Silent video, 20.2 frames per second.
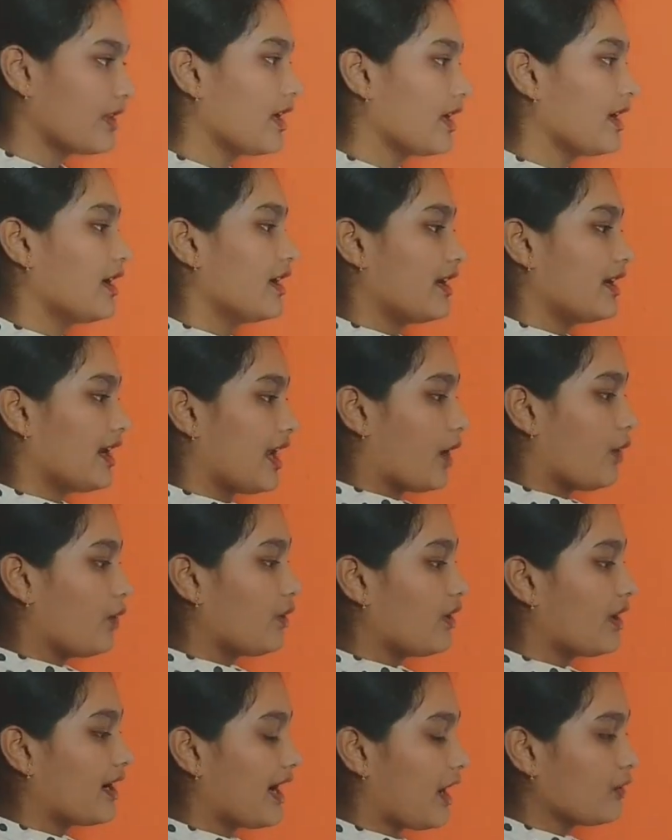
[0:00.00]
Now
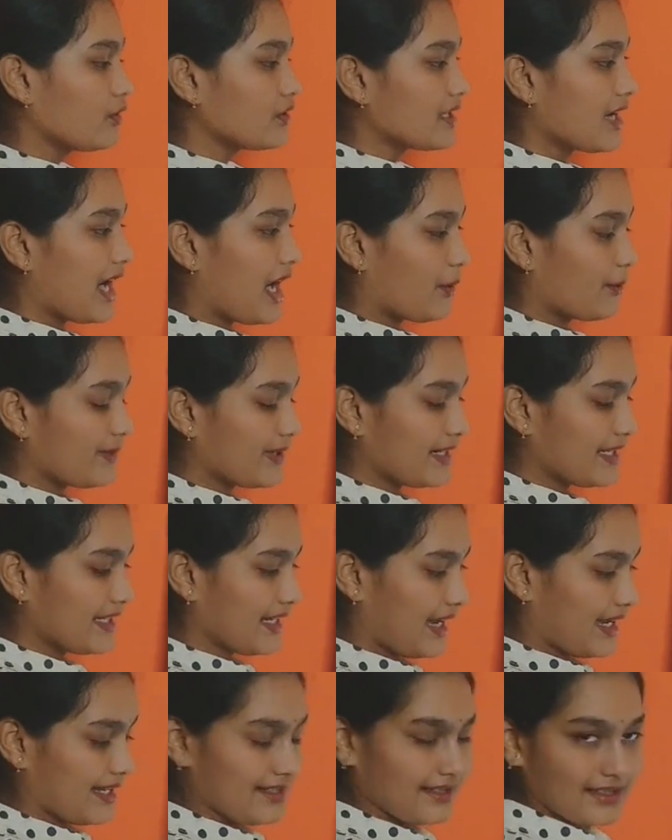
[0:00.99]
count how many
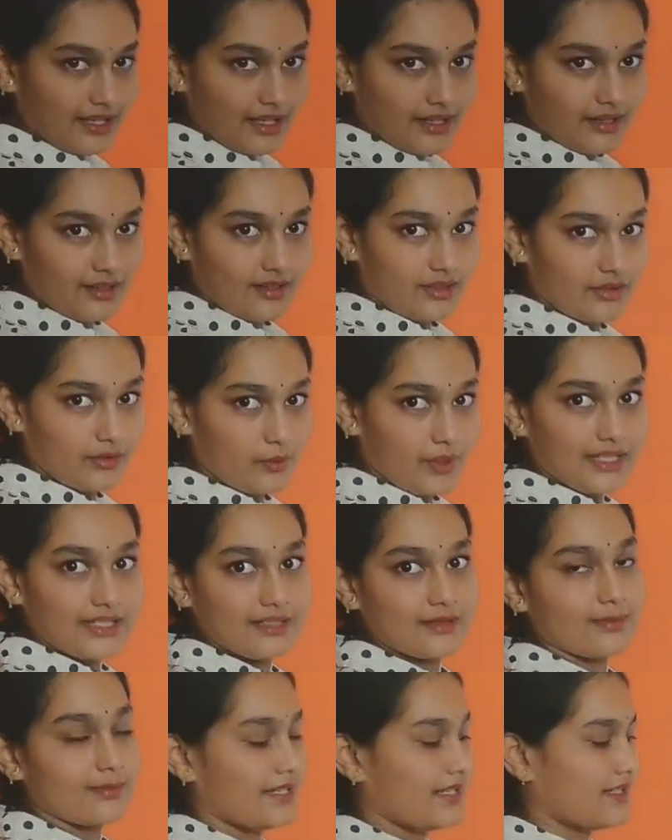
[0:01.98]
lines are in the ones
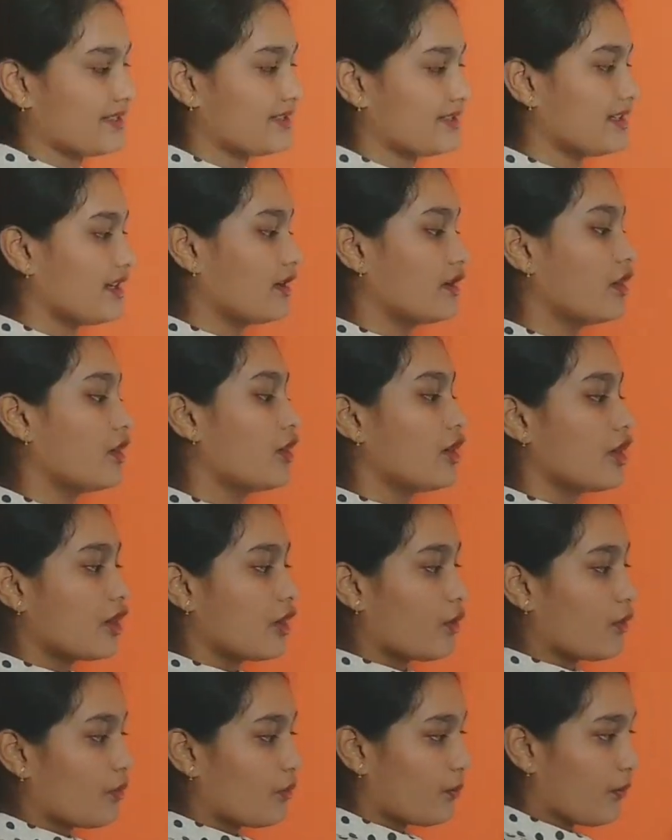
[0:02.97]
place.
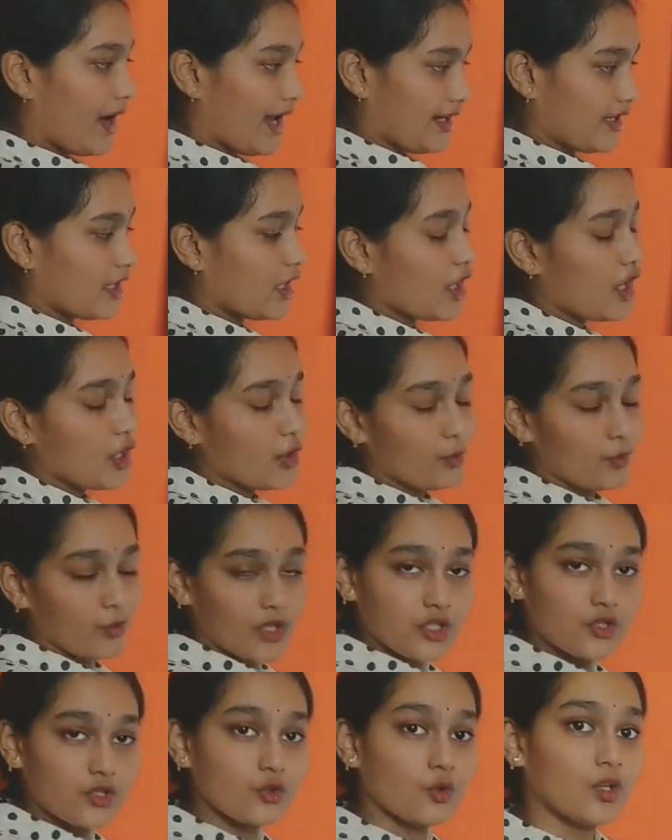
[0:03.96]
1. We
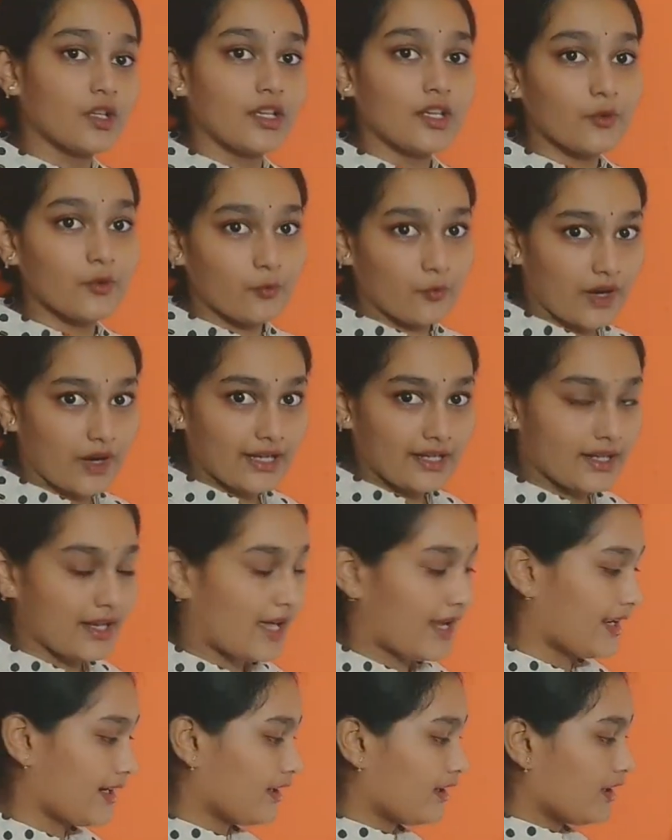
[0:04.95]
do only one line.